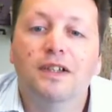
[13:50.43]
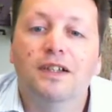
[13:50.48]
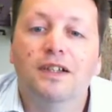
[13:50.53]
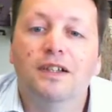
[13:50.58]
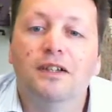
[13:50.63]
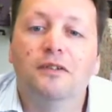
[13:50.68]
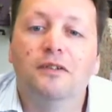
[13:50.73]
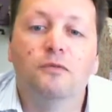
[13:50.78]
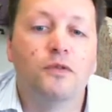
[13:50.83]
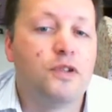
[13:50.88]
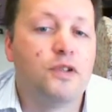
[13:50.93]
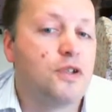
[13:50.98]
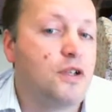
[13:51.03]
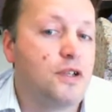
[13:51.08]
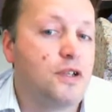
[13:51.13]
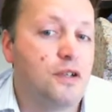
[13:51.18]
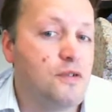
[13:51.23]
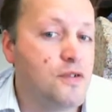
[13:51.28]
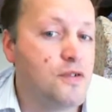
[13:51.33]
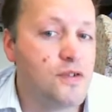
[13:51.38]
of which I
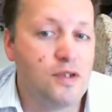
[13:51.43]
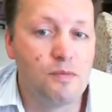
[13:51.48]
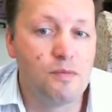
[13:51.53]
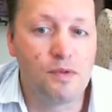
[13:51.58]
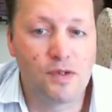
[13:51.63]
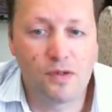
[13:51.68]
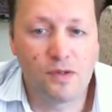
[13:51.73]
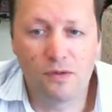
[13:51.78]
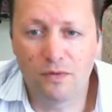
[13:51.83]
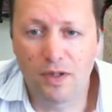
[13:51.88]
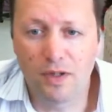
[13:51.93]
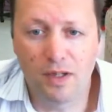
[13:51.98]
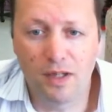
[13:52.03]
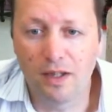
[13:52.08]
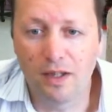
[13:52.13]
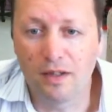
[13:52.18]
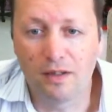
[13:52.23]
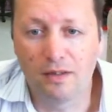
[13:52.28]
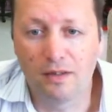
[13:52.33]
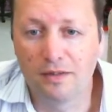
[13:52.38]
don't see myself getting
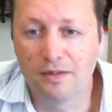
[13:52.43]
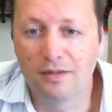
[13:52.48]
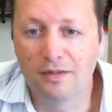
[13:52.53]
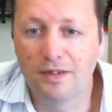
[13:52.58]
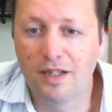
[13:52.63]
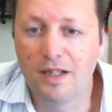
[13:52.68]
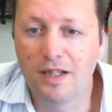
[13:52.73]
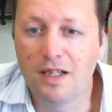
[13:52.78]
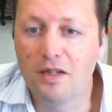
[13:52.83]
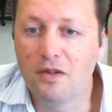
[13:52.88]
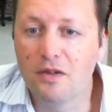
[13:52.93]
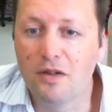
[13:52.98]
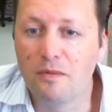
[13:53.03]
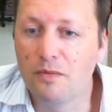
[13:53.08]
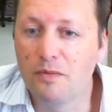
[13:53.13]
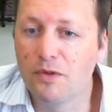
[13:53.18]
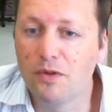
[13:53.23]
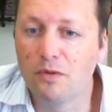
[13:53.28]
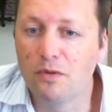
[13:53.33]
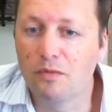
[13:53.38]
anytime
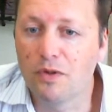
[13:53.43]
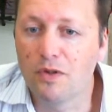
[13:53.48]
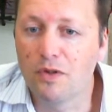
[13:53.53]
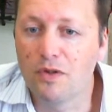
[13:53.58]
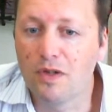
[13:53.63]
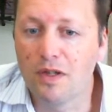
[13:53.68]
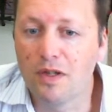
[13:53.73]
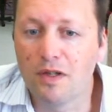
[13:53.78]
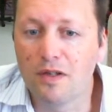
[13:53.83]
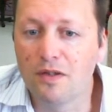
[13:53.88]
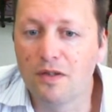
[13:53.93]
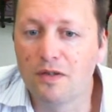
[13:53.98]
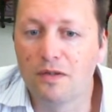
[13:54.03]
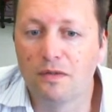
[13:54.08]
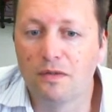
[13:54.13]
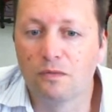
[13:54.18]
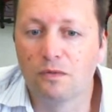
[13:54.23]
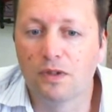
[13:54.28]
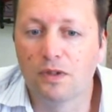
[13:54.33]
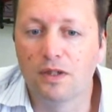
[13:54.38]
soon because they're just,
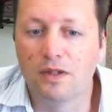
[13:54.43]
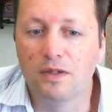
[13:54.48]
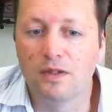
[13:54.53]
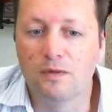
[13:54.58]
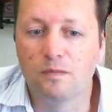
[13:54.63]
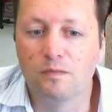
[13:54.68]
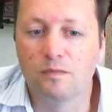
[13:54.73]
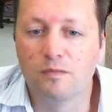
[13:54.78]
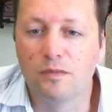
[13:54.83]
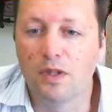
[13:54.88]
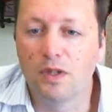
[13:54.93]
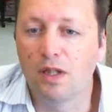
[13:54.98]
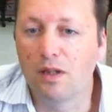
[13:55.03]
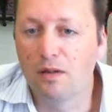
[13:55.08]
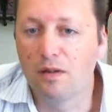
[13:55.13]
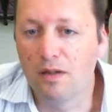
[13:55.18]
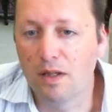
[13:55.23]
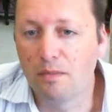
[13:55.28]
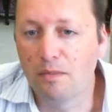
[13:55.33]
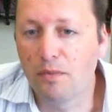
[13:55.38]

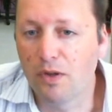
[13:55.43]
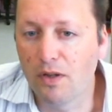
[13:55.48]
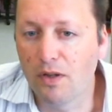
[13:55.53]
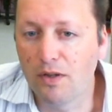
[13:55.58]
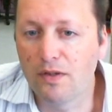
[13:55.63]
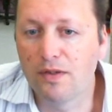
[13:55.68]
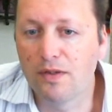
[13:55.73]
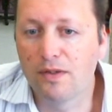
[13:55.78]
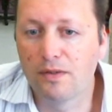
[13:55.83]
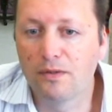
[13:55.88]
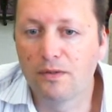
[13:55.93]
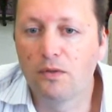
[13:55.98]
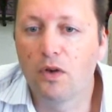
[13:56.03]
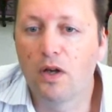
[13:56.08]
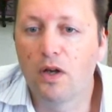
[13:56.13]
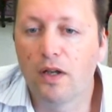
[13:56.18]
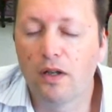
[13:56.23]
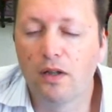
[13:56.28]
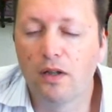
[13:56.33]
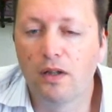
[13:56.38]
they're priced
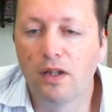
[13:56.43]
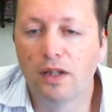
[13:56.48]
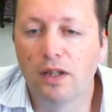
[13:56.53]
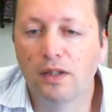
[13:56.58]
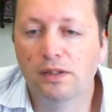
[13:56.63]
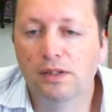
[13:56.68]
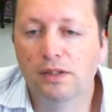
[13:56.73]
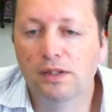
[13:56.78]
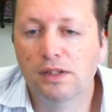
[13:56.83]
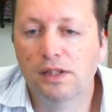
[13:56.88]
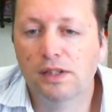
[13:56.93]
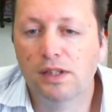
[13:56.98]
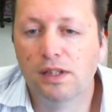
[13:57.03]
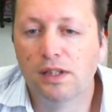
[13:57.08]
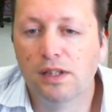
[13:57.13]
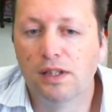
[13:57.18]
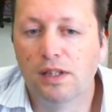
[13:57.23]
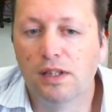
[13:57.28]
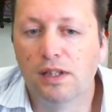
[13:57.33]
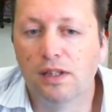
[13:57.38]
quite high.
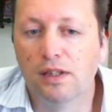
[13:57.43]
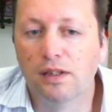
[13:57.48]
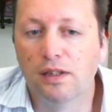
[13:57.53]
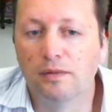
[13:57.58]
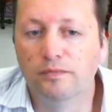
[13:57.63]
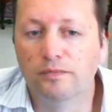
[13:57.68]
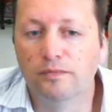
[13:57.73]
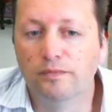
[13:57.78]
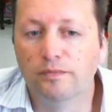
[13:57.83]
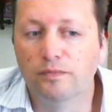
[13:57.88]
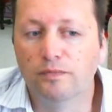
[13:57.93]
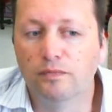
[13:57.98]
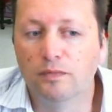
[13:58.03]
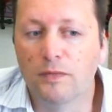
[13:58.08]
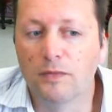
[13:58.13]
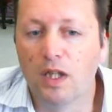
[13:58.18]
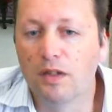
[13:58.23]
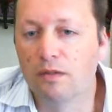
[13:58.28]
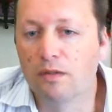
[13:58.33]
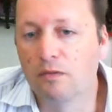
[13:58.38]

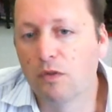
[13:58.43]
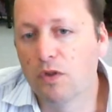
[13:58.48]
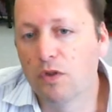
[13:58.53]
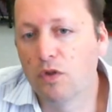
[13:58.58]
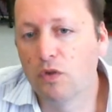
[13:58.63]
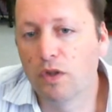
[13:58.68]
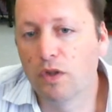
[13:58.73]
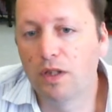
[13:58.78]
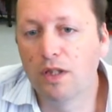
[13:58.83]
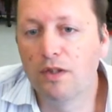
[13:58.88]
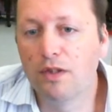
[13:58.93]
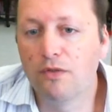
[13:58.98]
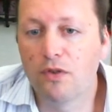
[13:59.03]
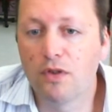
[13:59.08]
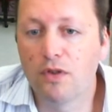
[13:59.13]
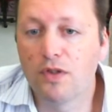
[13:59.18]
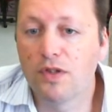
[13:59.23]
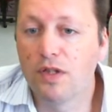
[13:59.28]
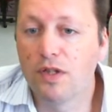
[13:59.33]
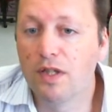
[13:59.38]
And we're talking either a
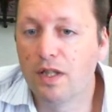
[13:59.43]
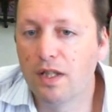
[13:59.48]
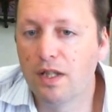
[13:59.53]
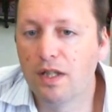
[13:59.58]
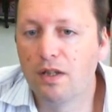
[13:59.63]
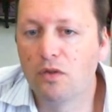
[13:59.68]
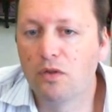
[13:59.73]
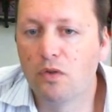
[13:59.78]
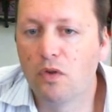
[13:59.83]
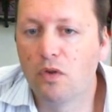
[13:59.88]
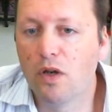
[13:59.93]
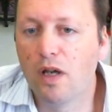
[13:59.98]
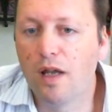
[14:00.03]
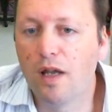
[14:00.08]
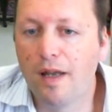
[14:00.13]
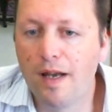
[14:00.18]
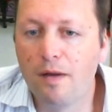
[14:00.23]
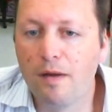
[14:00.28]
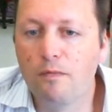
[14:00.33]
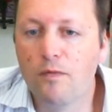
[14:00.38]
CD or
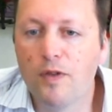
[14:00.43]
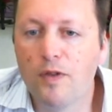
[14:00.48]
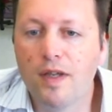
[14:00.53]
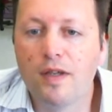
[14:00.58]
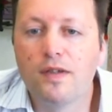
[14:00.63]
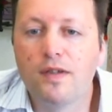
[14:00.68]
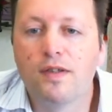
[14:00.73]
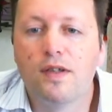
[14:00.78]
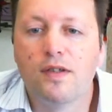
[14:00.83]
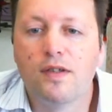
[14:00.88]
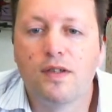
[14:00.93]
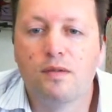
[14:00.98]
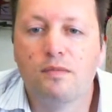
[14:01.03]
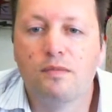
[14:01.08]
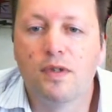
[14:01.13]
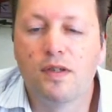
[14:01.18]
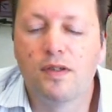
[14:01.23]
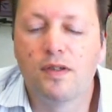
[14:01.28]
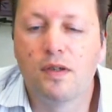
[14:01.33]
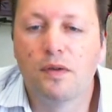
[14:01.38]
an MVS system
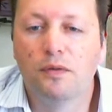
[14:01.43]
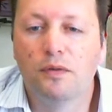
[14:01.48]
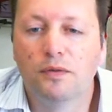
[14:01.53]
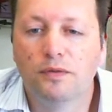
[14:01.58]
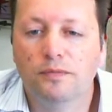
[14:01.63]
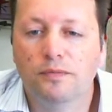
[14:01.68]
itself.